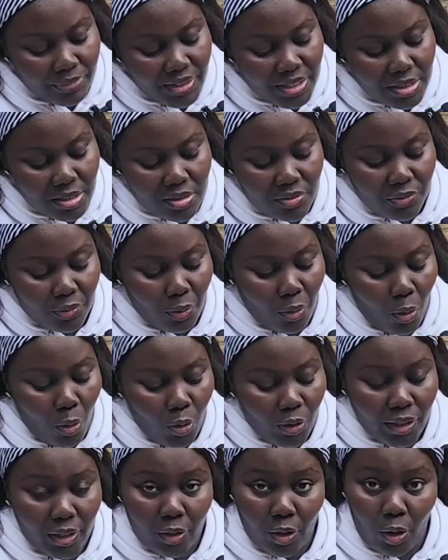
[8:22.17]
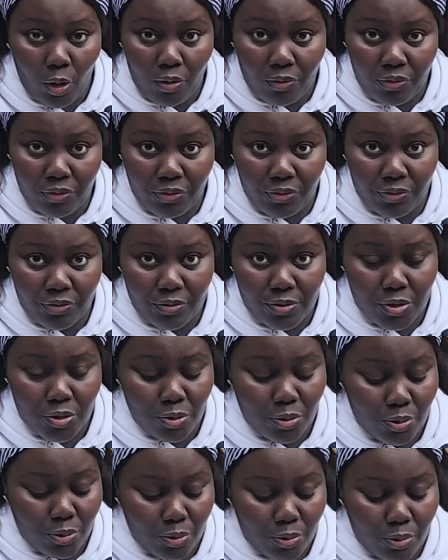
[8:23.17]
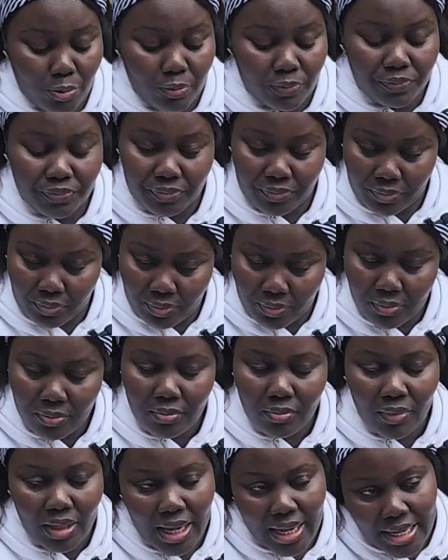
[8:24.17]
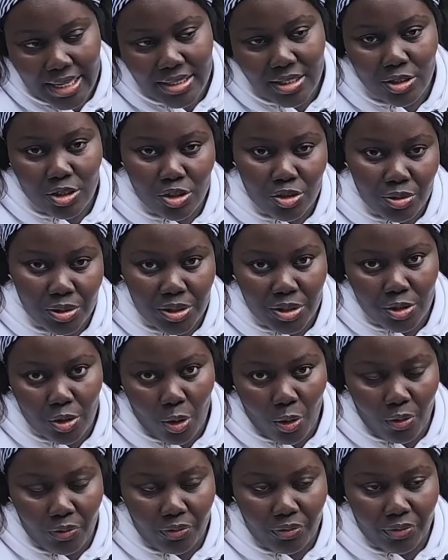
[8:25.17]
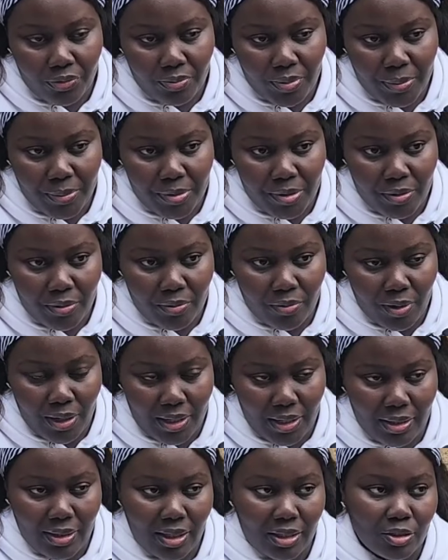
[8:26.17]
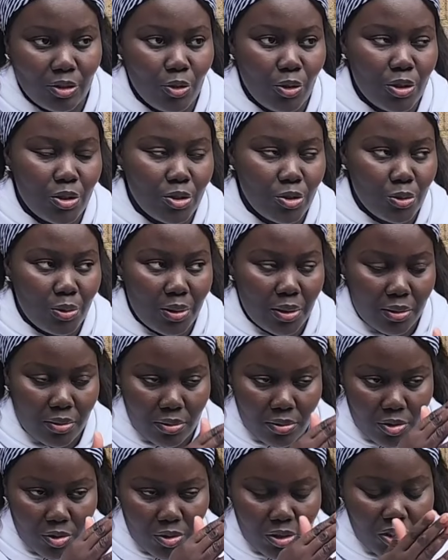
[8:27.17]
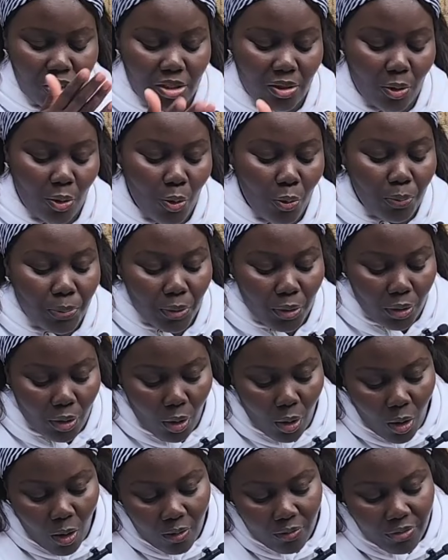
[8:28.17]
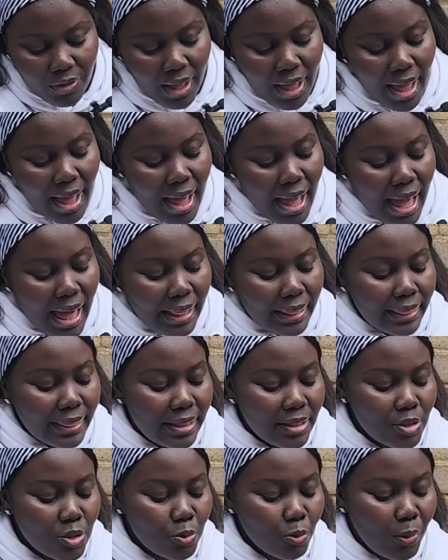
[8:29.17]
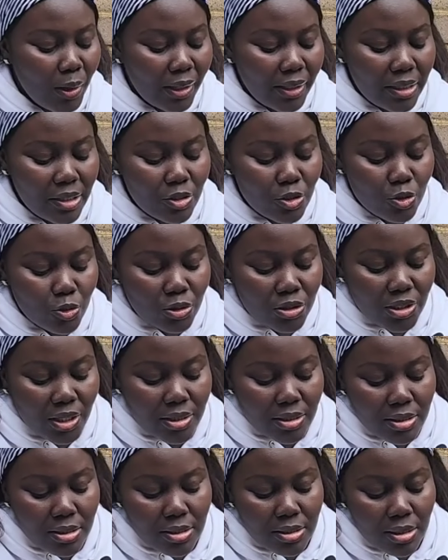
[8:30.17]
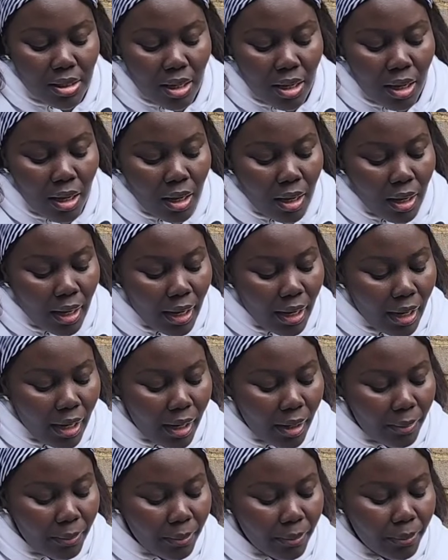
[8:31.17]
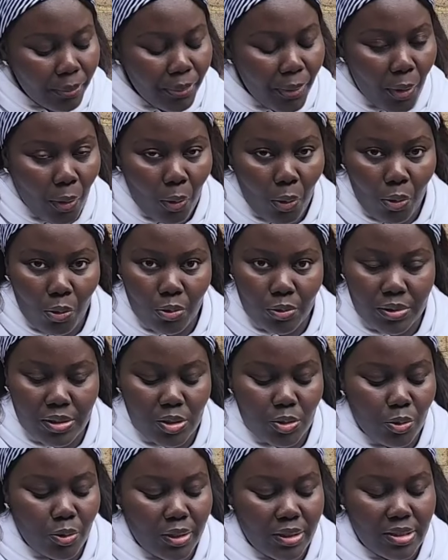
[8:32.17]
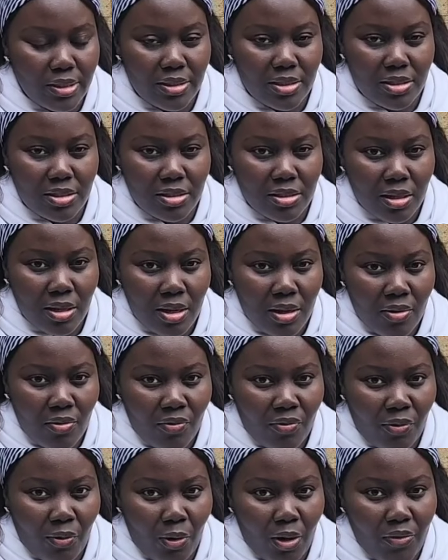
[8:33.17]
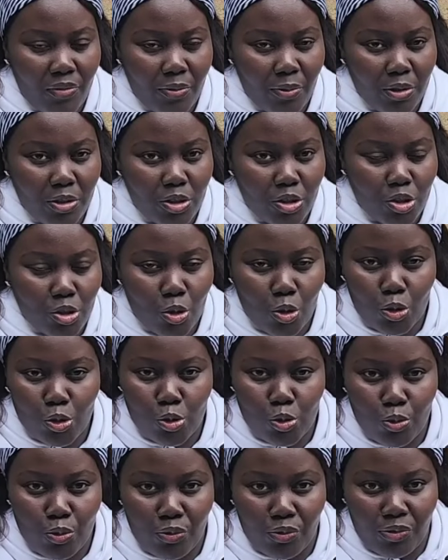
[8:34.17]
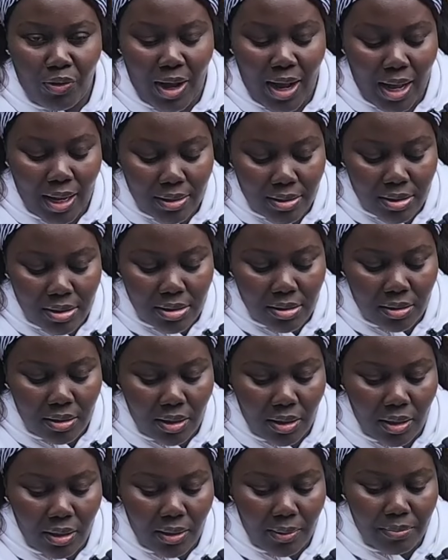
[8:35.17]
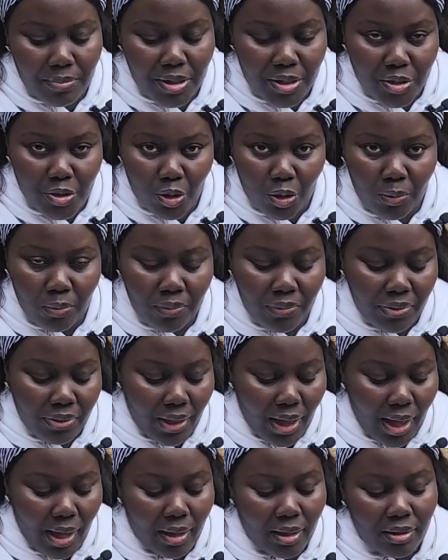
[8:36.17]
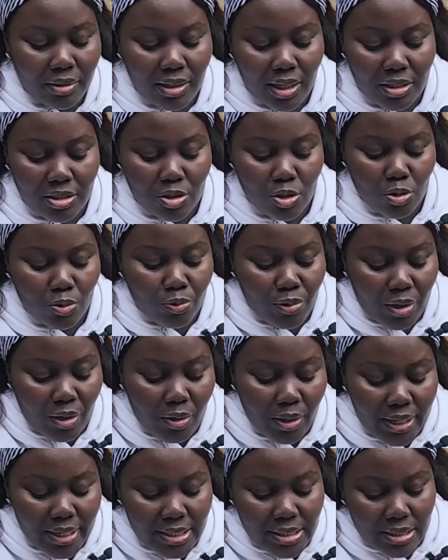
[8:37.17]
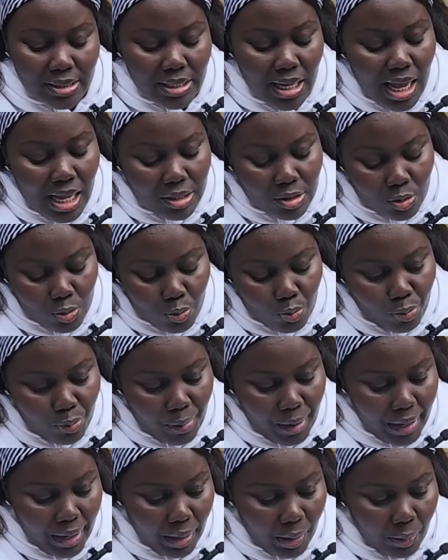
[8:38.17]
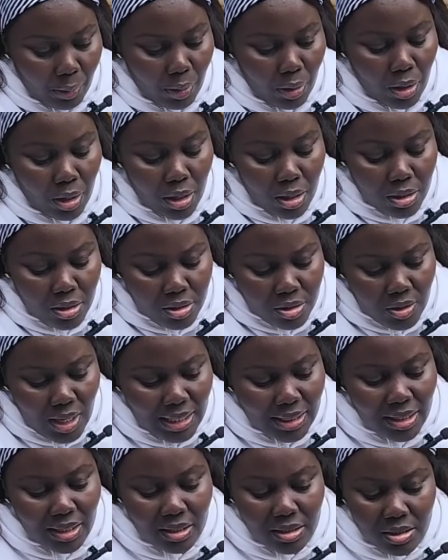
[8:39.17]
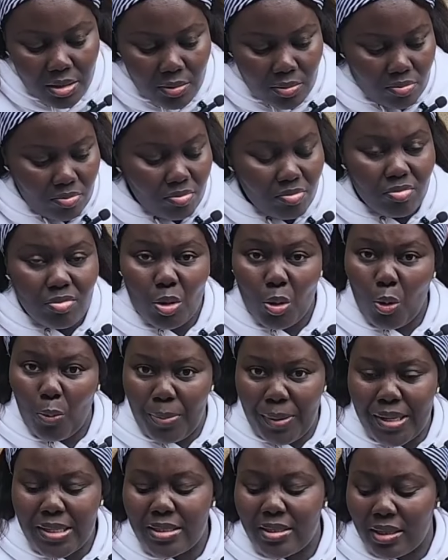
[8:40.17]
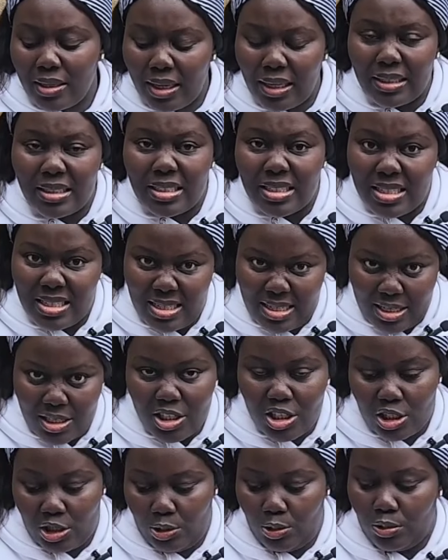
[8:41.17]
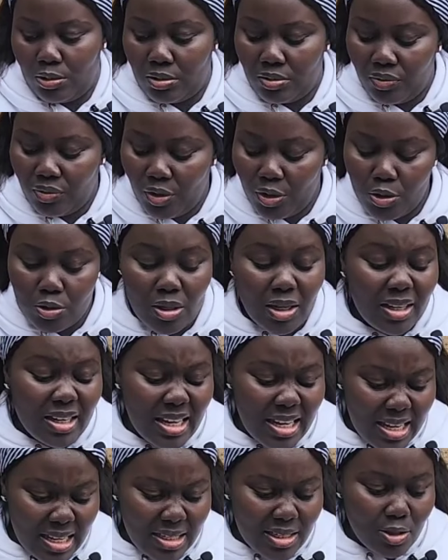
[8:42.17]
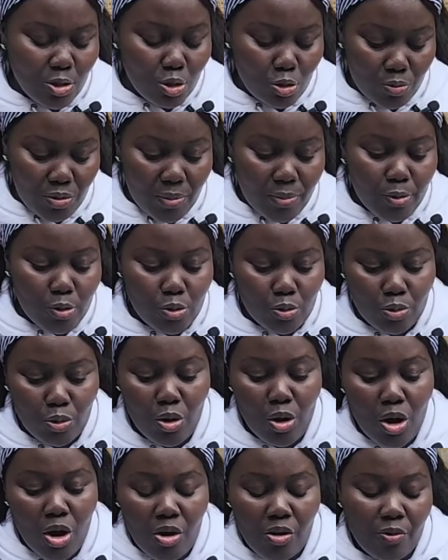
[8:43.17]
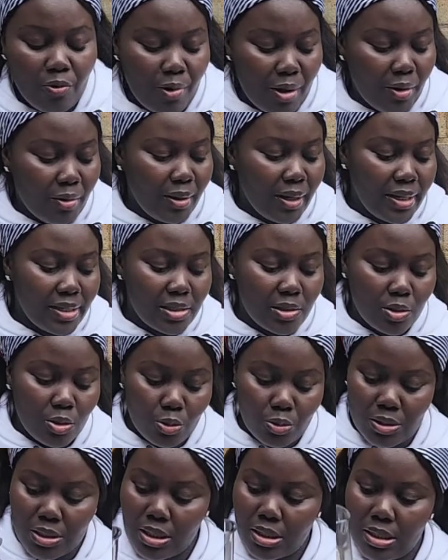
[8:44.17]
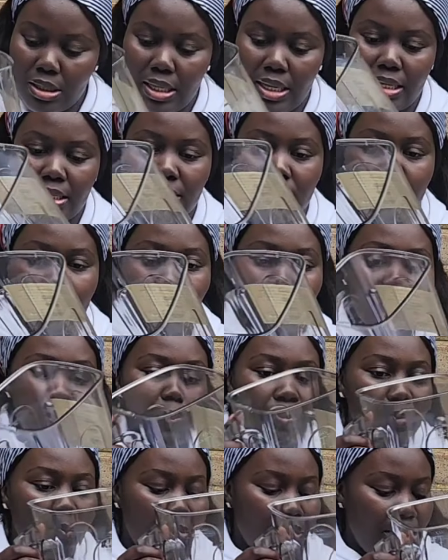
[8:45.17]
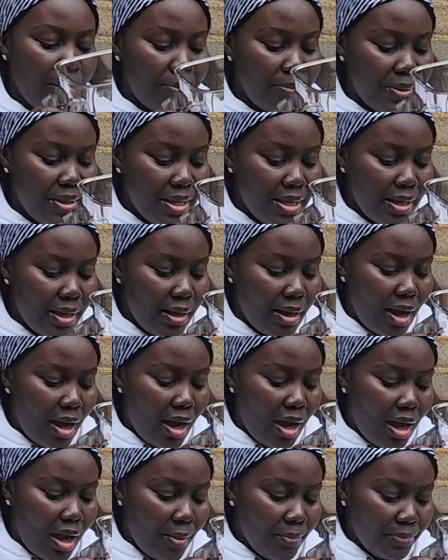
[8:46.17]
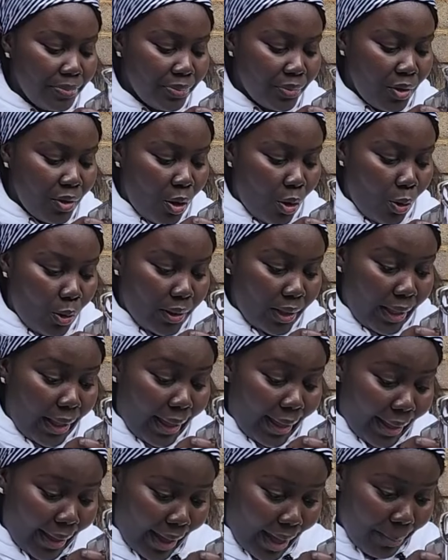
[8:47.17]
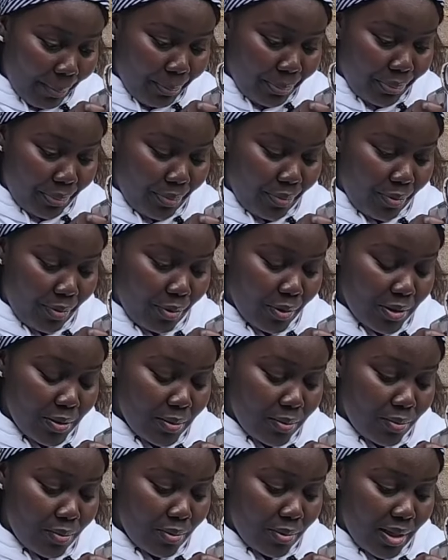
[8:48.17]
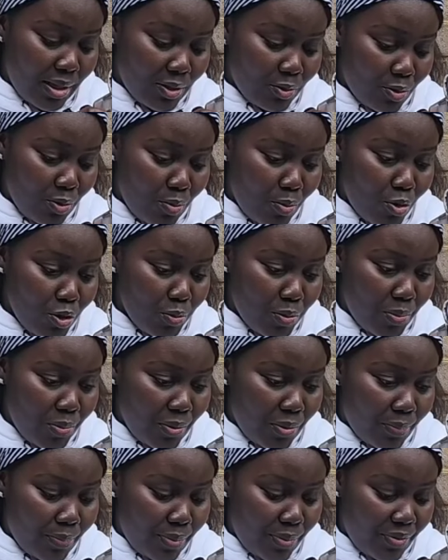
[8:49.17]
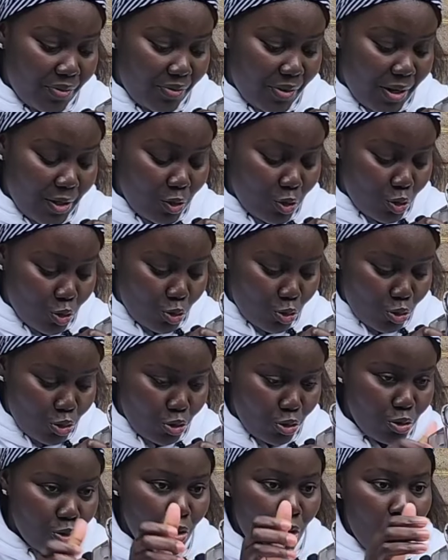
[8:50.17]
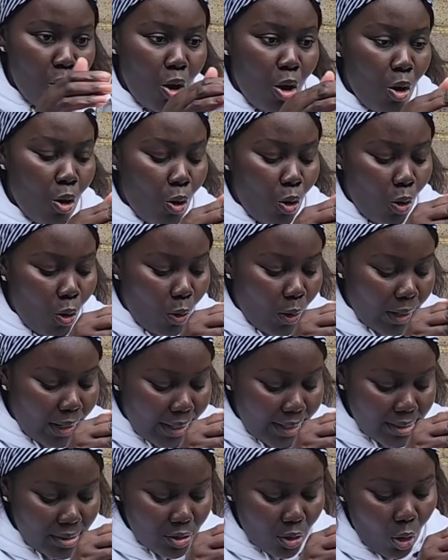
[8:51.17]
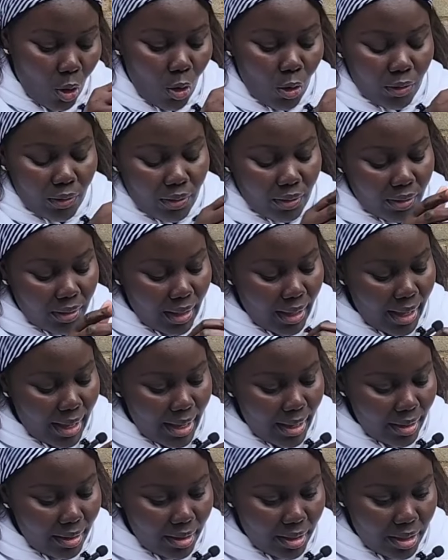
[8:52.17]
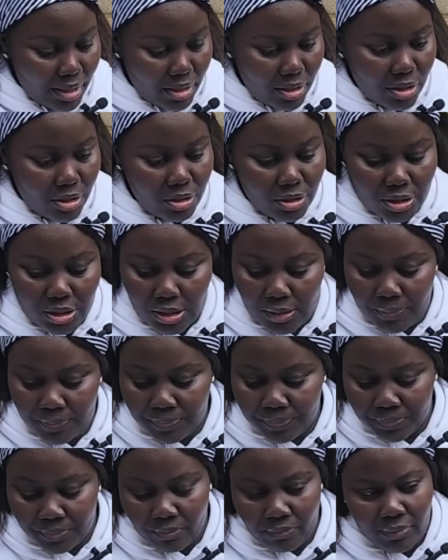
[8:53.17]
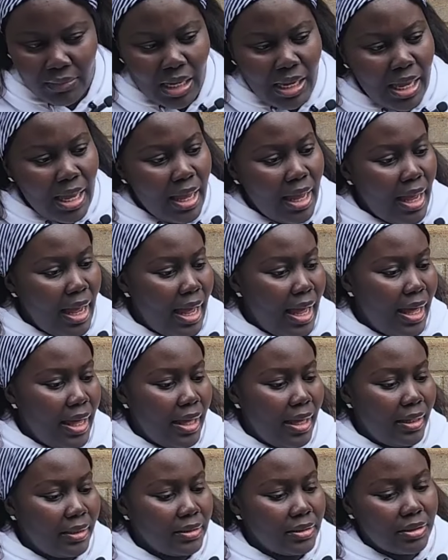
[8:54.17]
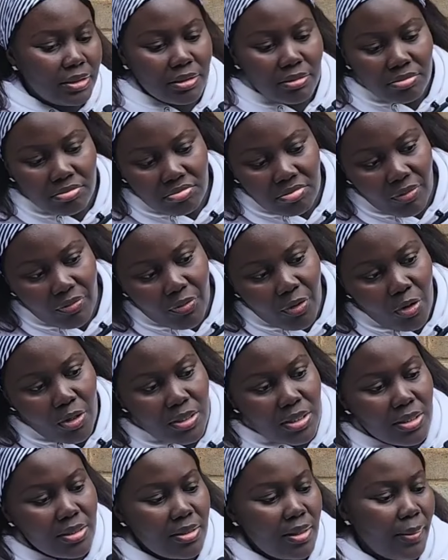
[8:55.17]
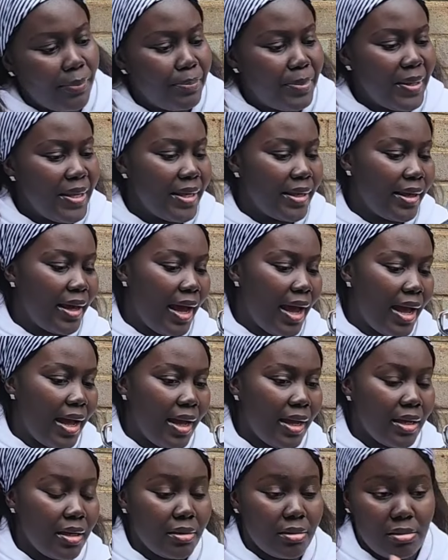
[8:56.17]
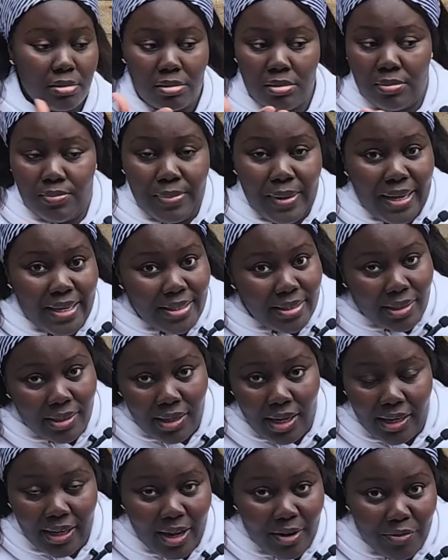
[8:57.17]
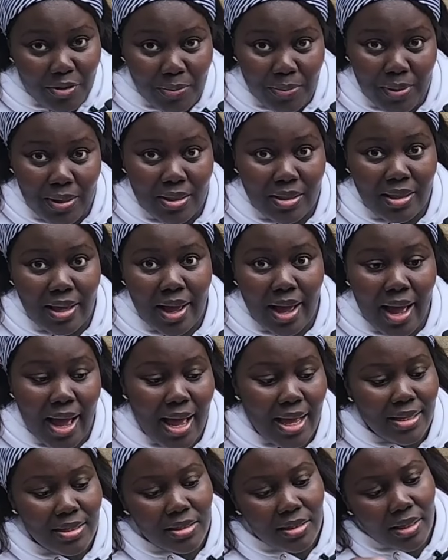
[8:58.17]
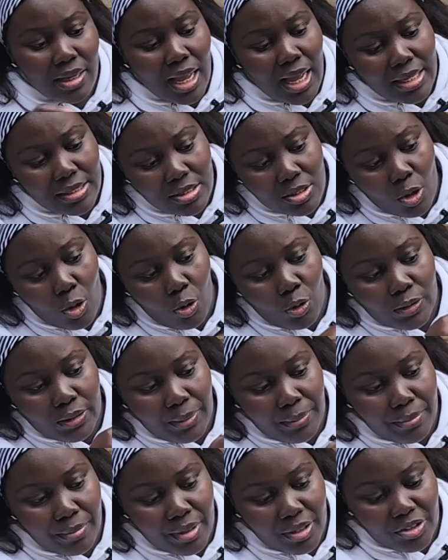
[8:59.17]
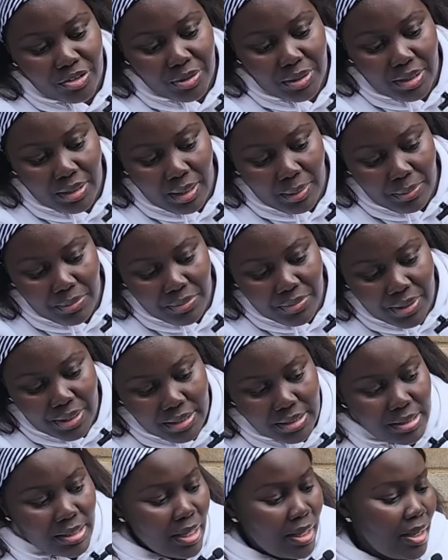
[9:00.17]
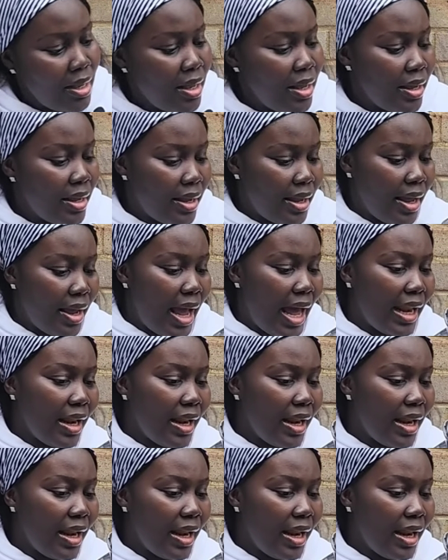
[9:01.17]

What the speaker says: This is for on and off, so easy to switch it off, maybe rather than going to switch the whole plug off. And this one is to just pause, so it is for if you want it to go too fast, medium, that's to regulate it as well. So I think it's more basic and detailed for it and easy to be able to regulate those things. So we put the beaker or the cap, that's what most people prefer to call it, on there. Good. And of course the beaker is basic like every blender has. It has all the measuring numbers here.